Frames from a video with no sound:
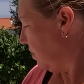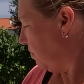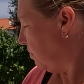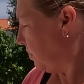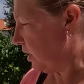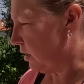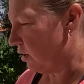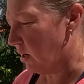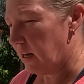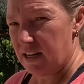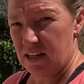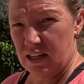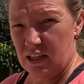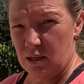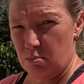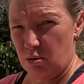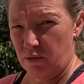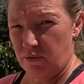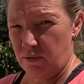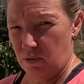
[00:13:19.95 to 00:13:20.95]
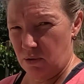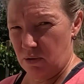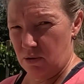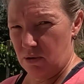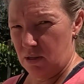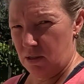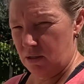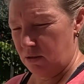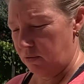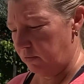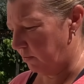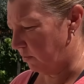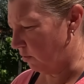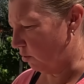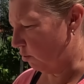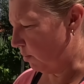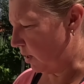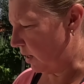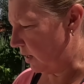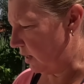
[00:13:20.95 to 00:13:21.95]
but I actually prefer this
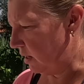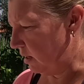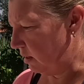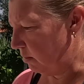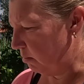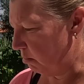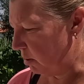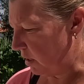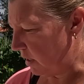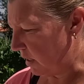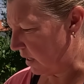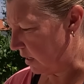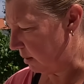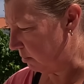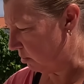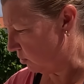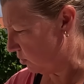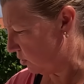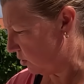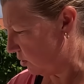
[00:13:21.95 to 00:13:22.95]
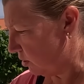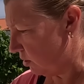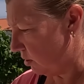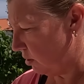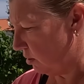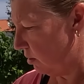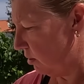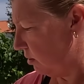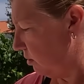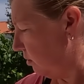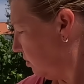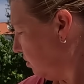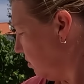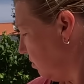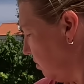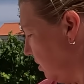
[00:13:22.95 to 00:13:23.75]
from being able to